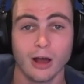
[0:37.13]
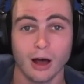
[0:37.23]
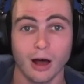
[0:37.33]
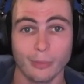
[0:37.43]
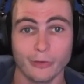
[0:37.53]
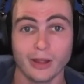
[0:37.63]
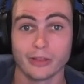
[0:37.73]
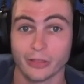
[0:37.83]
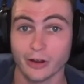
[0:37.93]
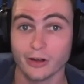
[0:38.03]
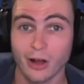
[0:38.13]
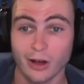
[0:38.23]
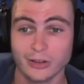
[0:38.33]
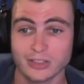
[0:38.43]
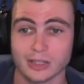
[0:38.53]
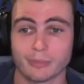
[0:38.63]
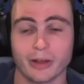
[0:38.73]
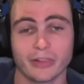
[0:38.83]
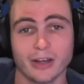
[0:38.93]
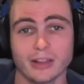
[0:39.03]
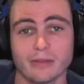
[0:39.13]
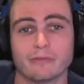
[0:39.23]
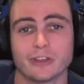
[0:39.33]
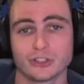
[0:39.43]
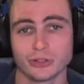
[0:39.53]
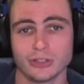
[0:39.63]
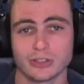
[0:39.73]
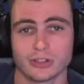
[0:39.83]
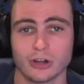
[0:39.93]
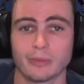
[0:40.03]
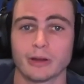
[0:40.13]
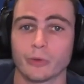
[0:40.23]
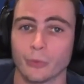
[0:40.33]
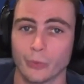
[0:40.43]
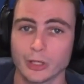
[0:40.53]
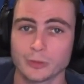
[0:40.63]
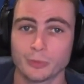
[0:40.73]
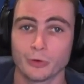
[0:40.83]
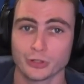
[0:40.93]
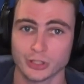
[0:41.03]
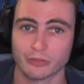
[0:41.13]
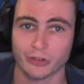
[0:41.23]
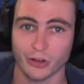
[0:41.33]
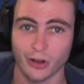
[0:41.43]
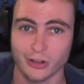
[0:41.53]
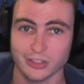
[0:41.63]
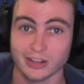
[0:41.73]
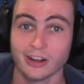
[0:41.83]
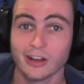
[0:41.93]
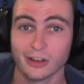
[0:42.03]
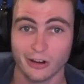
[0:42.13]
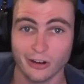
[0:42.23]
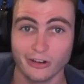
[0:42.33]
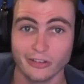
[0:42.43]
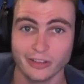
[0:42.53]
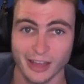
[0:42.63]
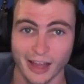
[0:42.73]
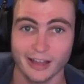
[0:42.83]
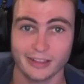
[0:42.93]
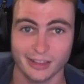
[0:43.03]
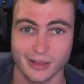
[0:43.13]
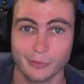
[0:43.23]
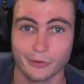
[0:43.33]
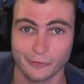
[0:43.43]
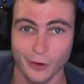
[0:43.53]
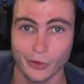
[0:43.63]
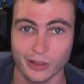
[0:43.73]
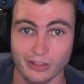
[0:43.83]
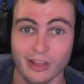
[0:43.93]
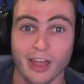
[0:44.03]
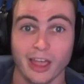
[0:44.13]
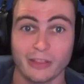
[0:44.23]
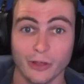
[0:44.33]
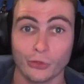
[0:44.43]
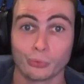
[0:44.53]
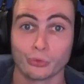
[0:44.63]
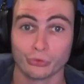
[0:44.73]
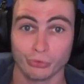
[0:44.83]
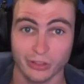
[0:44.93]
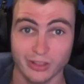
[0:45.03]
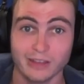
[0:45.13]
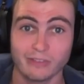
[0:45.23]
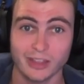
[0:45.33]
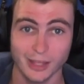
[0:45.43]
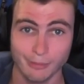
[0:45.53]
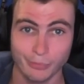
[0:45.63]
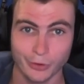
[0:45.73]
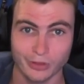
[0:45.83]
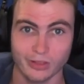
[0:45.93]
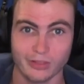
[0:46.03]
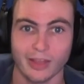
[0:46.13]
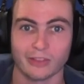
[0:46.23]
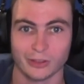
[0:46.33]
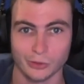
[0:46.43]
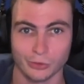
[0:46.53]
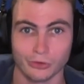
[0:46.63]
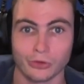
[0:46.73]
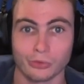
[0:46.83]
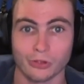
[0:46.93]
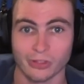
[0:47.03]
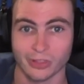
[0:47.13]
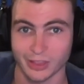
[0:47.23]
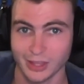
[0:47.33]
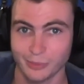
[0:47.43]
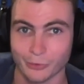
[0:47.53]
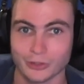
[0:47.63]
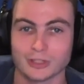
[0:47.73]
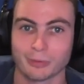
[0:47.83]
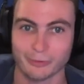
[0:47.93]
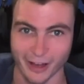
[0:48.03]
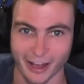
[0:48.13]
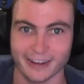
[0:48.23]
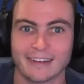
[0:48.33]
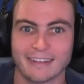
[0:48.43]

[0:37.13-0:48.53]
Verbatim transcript: operate their content by letting them visually determine which portion of their content currently has keyboard focus and thus will receive the inputs that the user uses the keyboard to provide.